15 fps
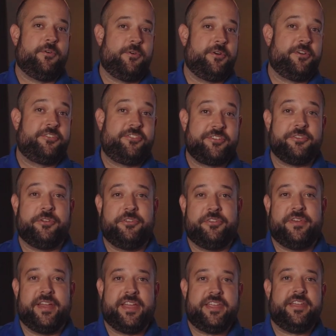or signal
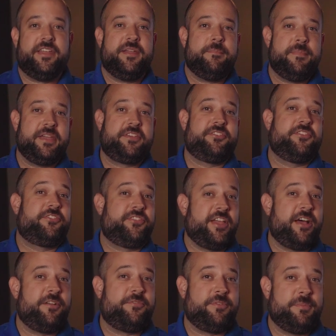delay, makes the
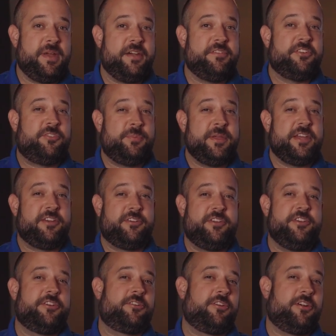sound from every speaker
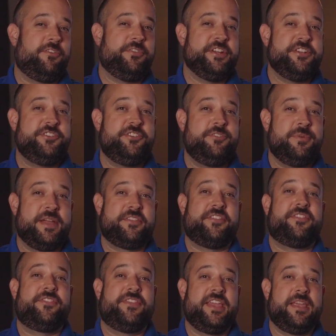in your car reach you at
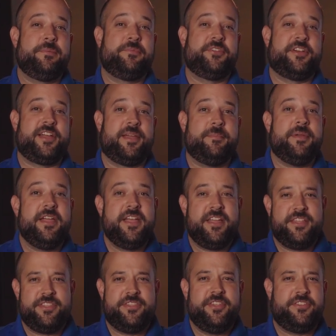the same time.
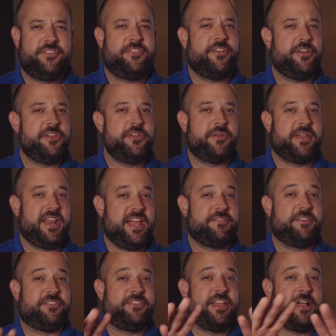This is how you can
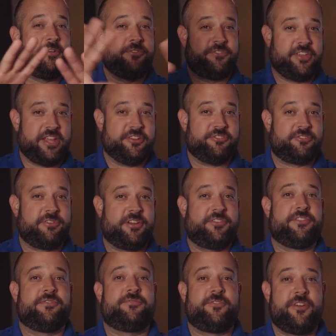have a sound stage
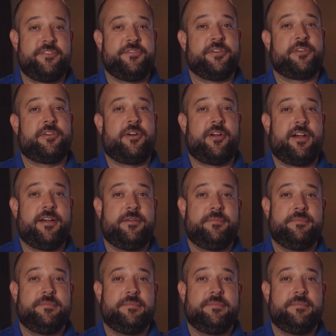across the front of your car.